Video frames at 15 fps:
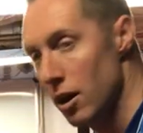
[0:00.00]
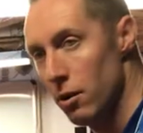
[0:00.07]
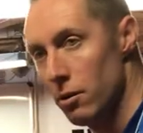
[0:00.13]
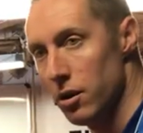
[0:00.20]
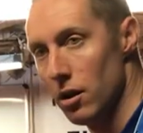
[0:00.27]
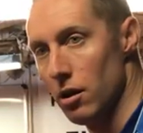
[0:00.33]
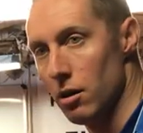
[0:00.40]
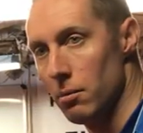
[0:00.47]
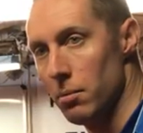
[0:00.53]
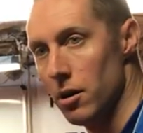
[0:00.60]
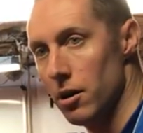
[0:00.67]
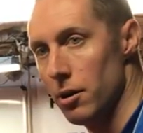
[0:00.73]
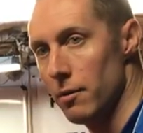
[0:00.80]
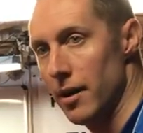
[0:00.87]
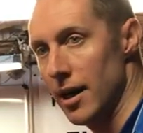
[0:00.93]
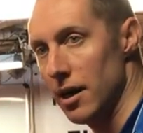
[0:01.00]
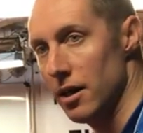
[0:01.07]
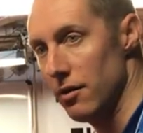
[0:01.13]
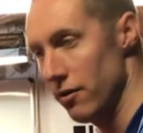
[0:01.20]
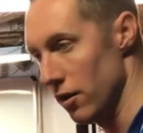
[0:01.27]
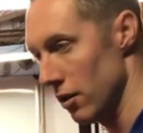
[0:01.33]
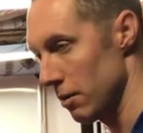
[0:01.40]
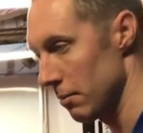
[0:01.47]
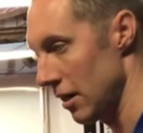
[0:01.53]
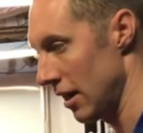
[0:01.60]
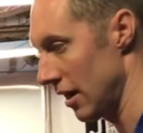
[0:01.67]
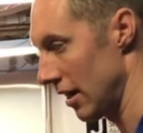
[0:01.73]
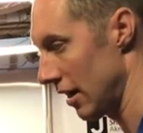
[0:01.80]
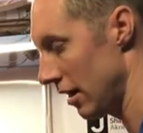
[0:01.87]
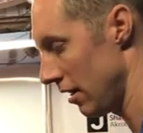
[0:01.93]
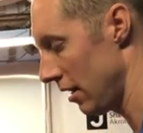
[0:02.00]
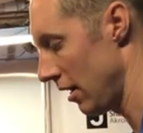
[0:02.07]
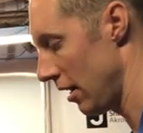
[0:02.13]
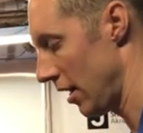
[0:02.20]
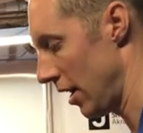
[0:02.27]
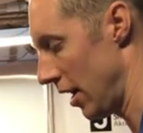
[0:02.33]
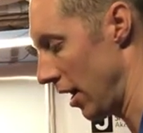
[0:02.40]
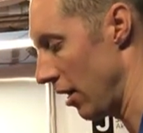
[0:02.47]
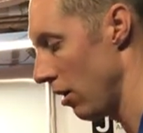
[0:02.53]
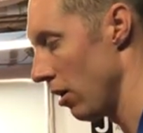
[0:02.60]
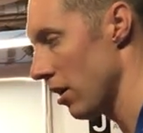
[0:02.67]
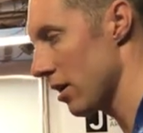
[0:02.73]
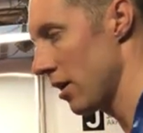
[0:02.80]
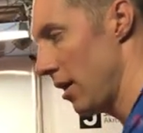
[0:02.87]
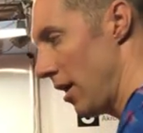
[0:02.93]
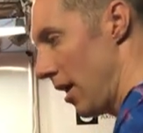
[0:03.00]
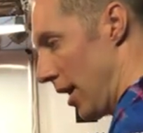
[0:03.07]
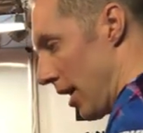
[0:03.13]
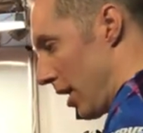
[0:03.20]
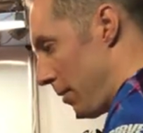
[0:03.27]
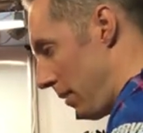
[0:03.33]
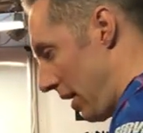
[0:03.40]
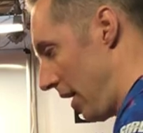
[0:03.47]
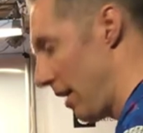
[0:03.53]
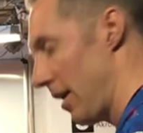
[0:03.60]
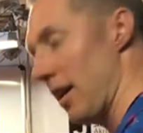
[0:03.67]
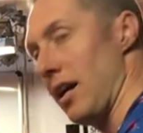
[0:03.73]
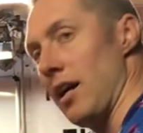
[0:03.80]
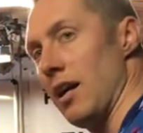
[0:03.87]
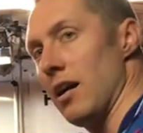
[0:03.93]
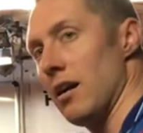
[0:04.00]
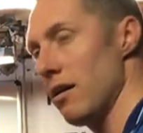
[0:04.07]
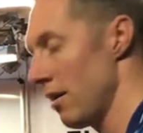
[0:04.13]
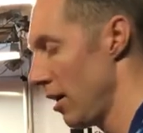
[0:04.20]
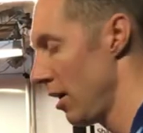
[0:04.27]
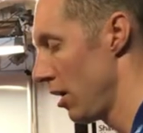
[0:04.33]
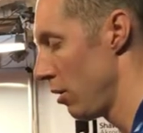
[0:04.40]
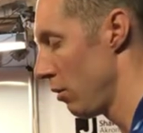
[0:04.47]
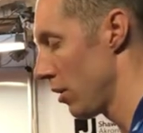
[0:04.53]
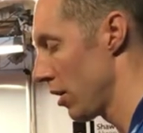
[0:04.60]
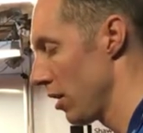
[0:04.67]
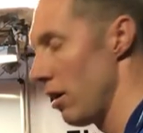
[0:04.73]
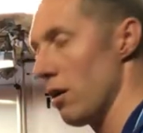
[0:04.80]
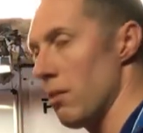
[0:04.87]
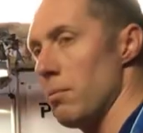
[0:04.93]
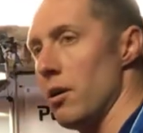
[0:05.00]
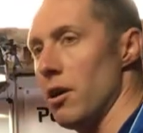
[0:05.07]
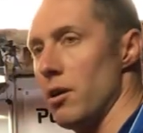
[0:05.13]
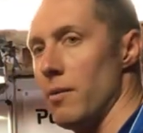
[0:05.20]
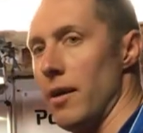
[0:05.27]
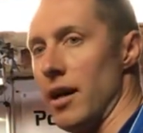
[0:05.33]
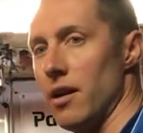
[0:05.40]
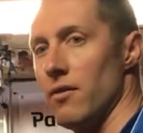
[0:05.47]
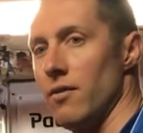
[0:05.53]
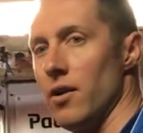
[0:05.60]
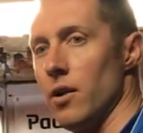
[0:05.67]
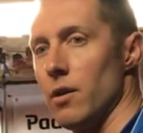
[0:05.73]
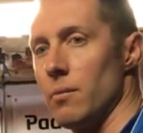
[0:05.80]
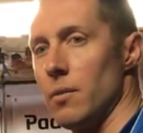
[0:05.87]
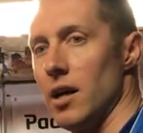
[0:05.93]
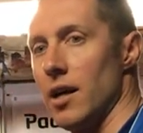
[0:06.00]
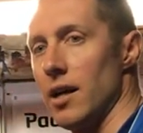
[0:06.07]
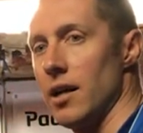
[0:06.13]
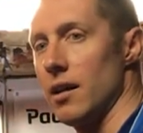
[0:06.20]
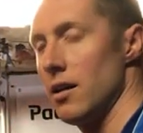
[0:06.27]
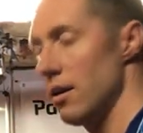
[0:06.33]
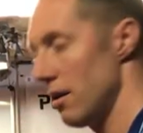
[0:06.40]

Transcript: with the long part of the racket following behind, and hook, I'm gonna be hitting here with the long part of the racket following behind.